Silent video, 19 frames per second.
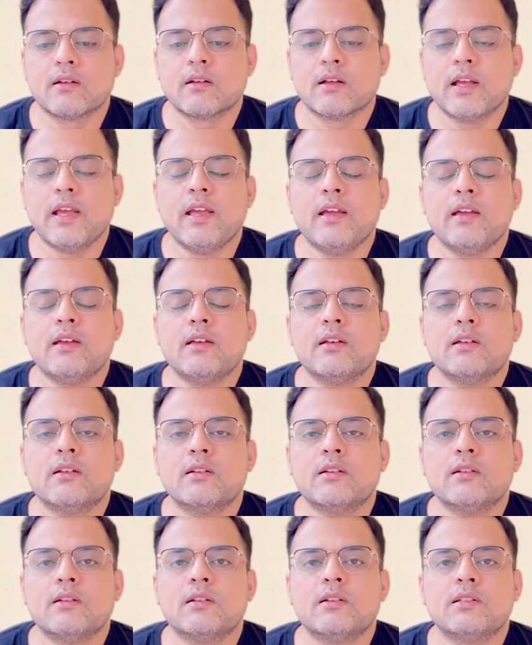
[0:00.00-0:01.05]
a
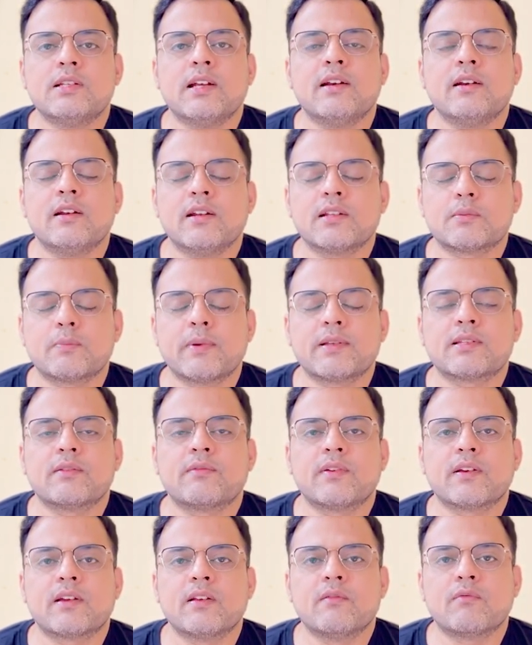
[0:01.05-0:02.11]
gender
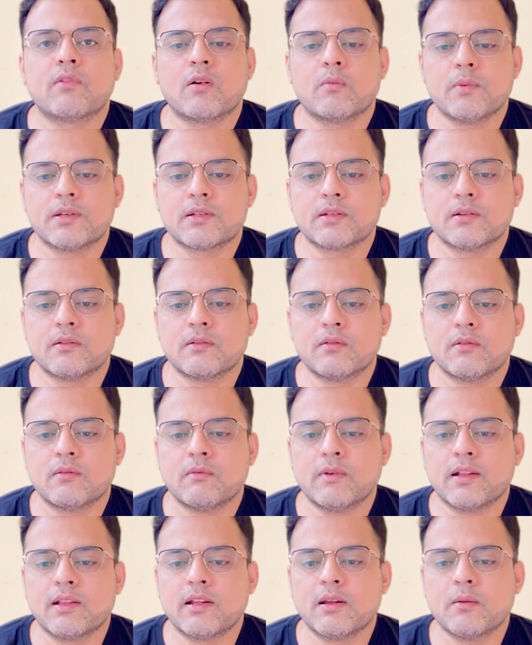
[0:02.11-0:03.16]
specific information,
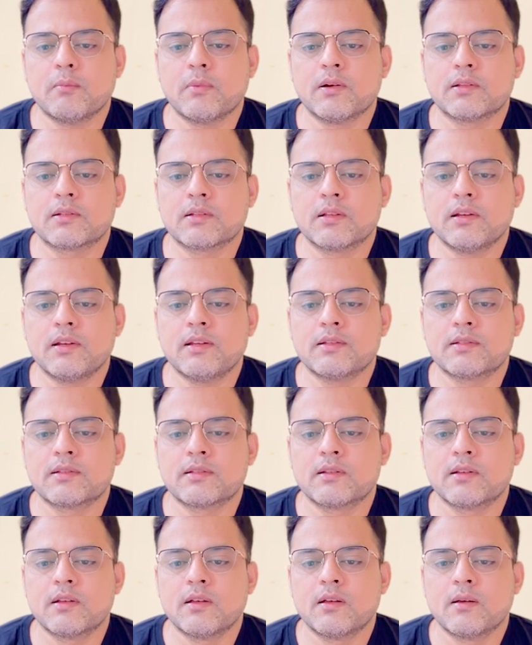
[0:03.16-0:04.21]
whether a person
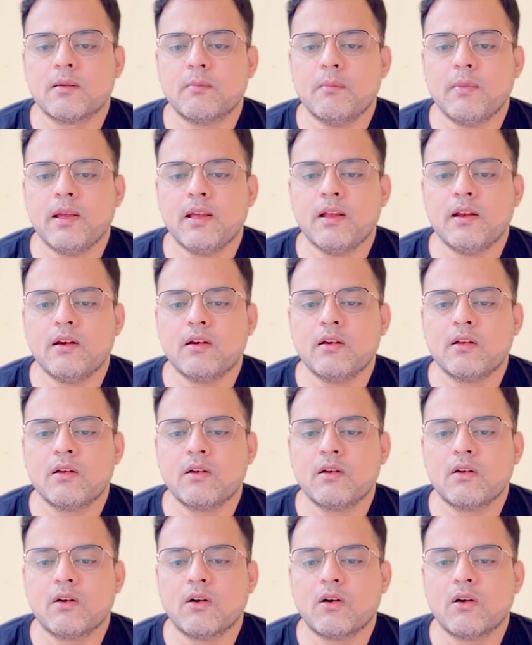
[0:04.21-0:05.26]
is male
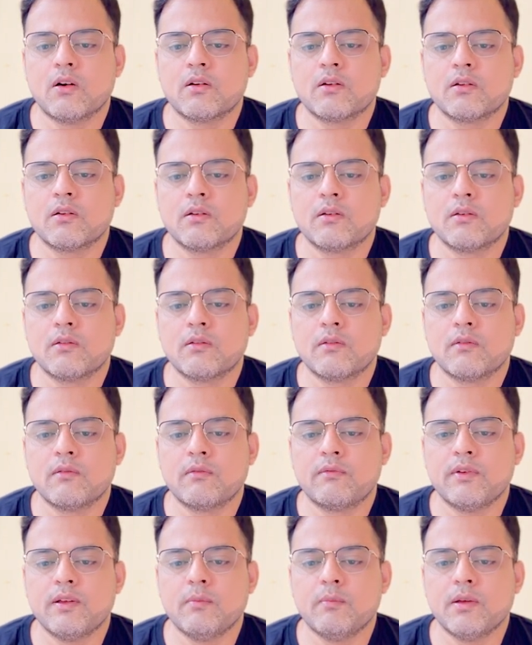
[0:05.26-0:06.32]
or
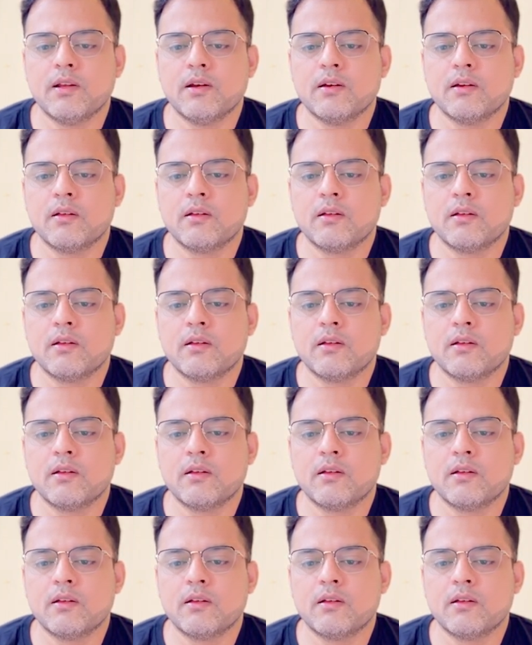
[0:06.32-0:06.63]
female,